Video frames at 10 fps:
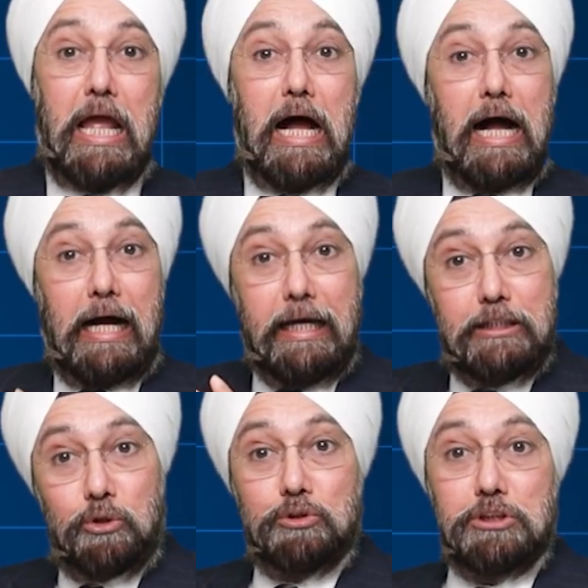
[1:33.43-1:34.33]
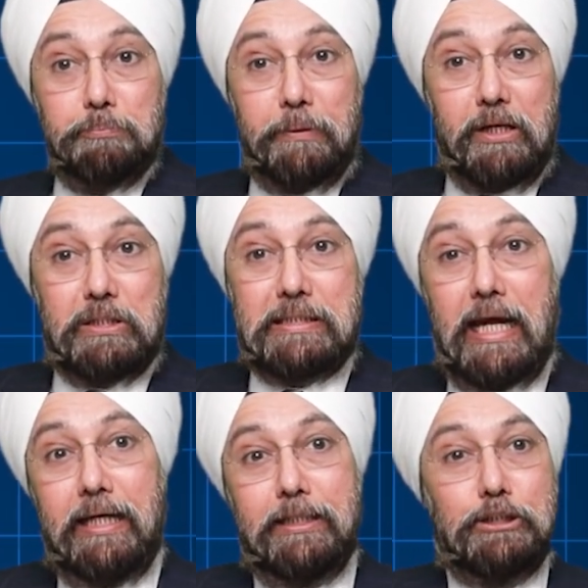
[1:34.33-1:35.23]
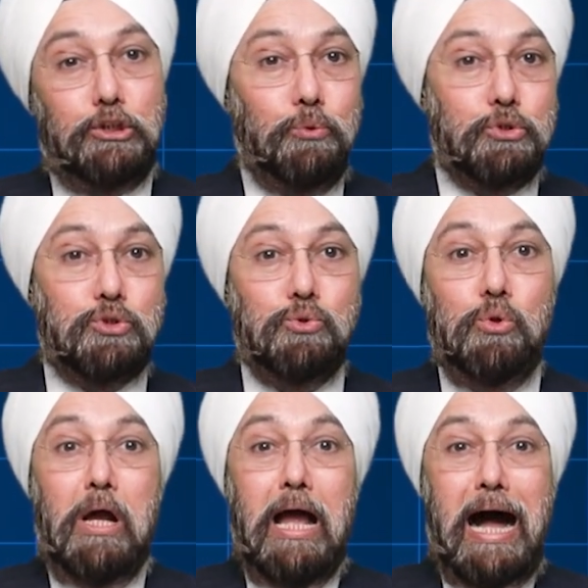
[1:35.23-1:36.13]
Hydrogen peroxide is used to